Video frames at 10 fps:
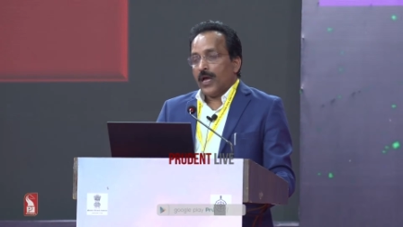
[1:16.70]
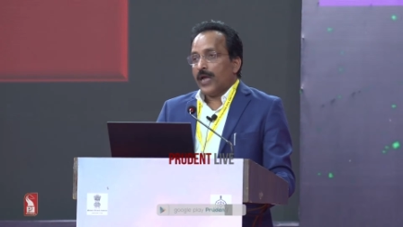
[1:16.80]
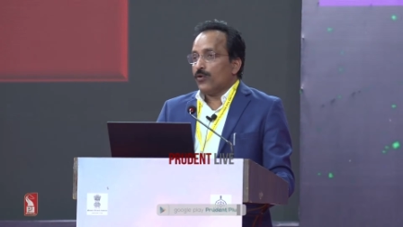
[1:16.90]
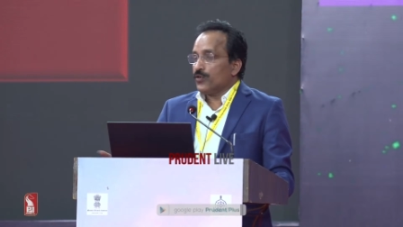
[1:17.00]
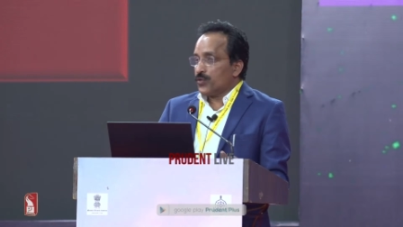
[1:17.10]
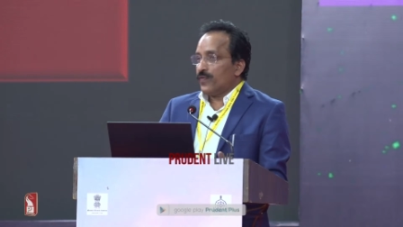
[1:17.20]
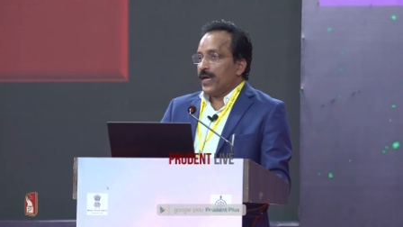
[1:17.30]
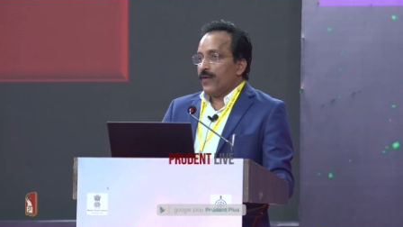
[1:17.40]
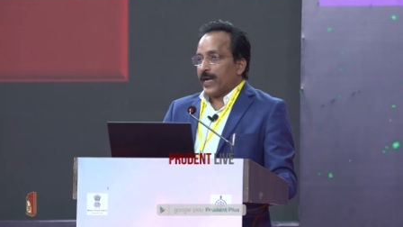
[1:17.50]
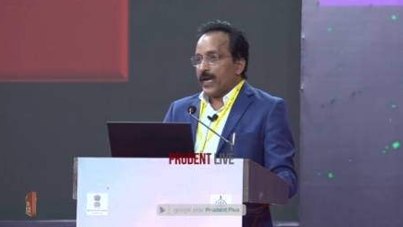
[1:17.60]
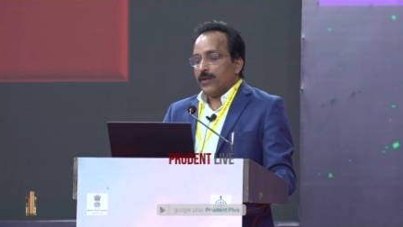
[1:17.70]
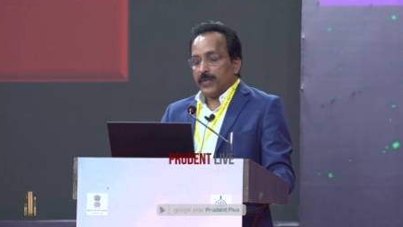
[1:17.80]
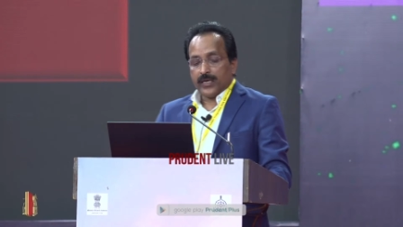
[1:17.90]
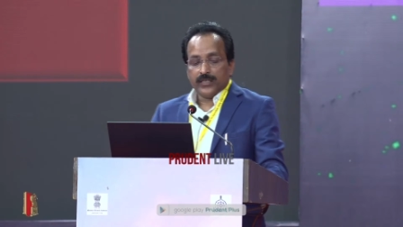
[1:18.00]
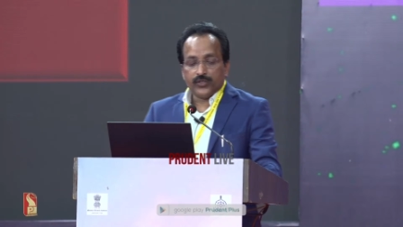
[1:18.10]
And also we have
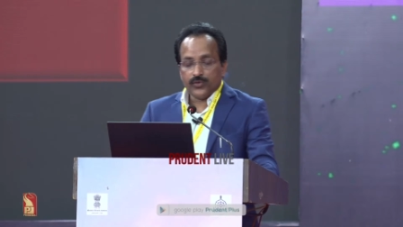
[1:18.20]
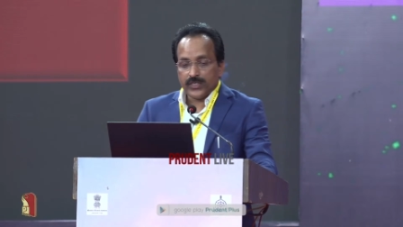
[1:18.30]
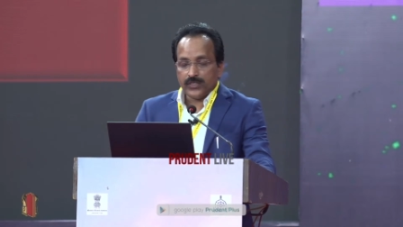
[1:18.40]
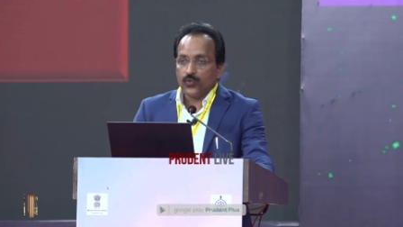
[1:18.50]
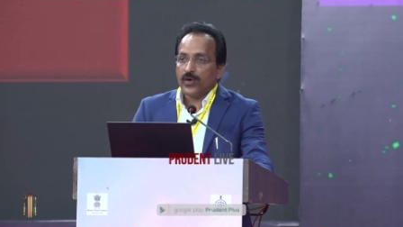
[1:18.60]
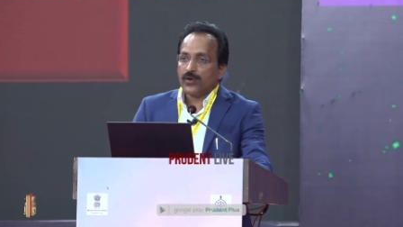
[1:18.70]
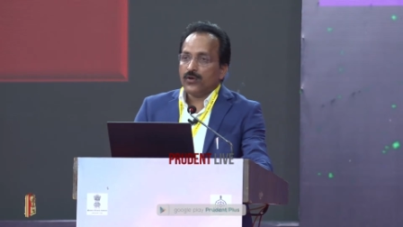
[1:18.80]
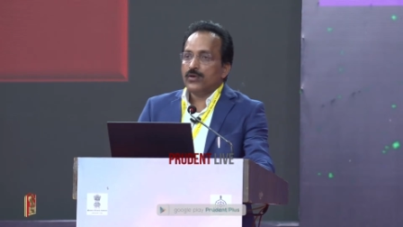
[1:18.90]
academic institutions who are